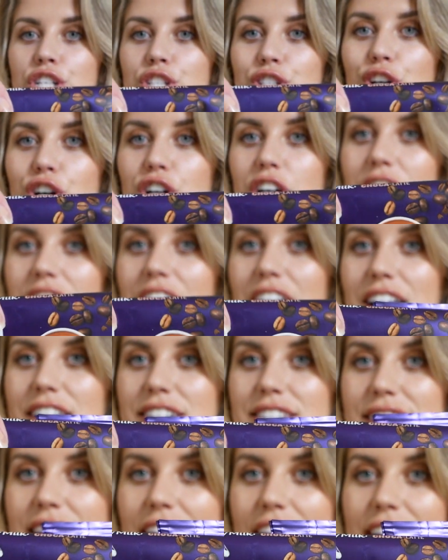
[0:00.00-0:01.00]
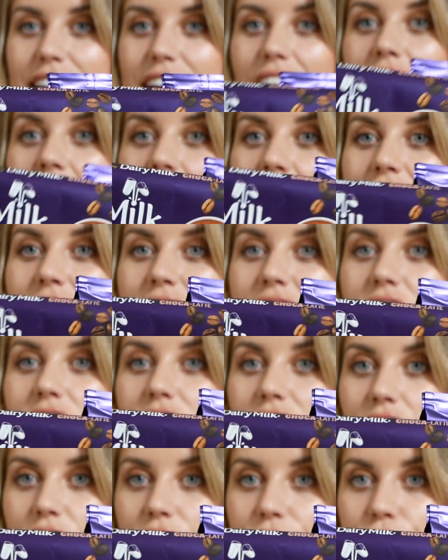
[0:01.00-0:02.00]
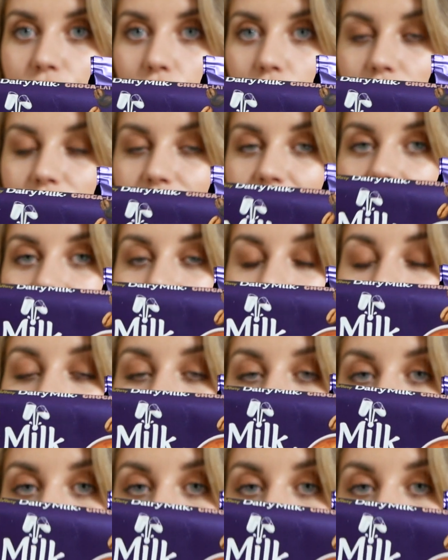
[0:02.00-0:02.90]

chocolate. I love coffee, I love the